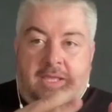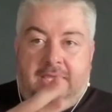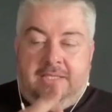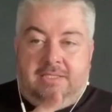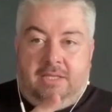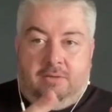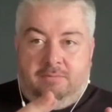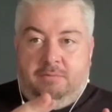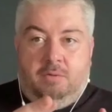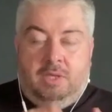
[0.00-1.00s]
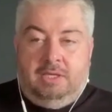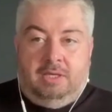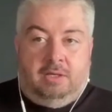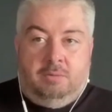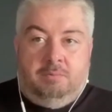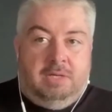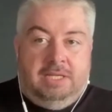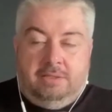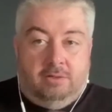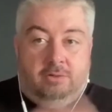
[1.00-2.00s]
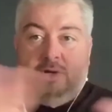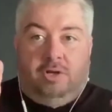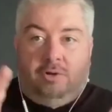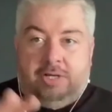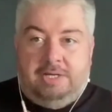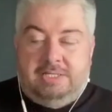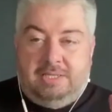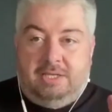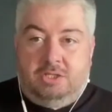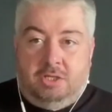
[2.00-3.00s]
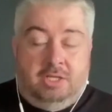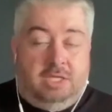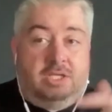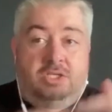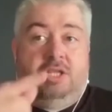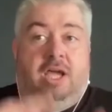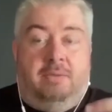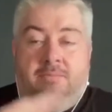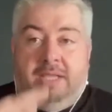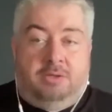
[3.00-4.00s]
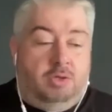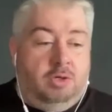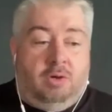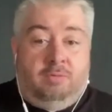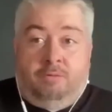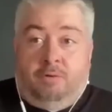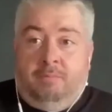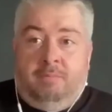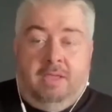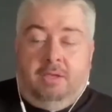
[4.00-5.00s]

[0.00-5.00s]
instead of doing a complete reorganization each time that you go from